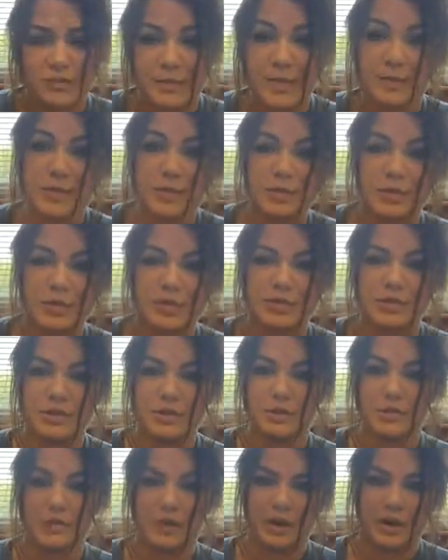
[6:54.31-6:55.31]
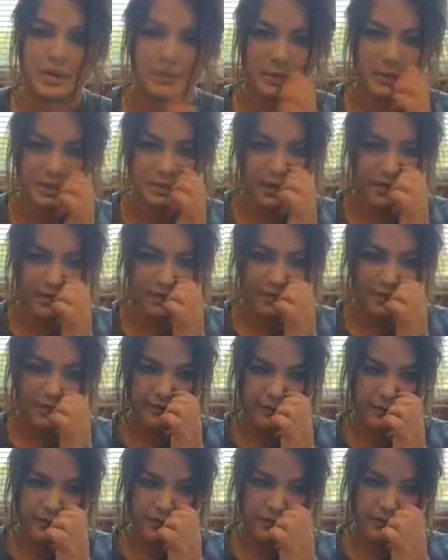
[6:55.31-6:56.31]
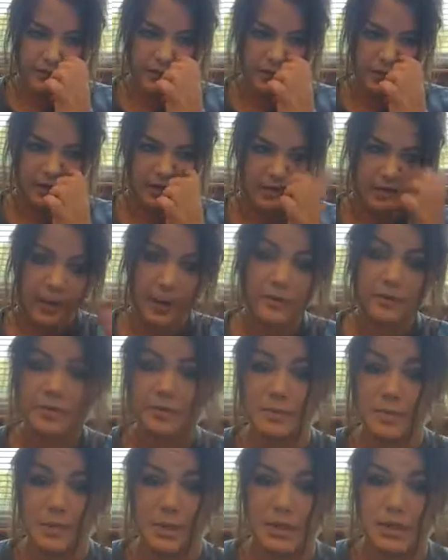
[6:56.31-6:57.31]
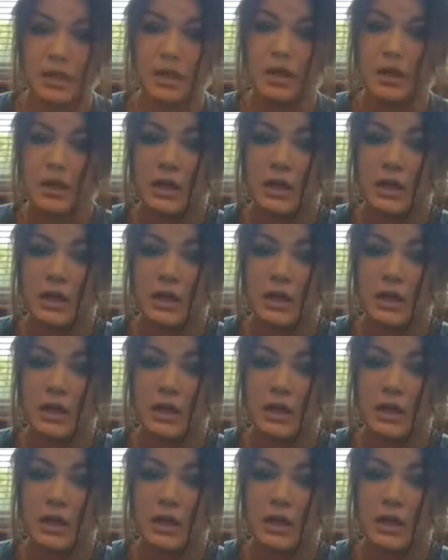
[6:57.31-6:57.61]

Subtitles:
maybe more so in the last 5 years than has ever been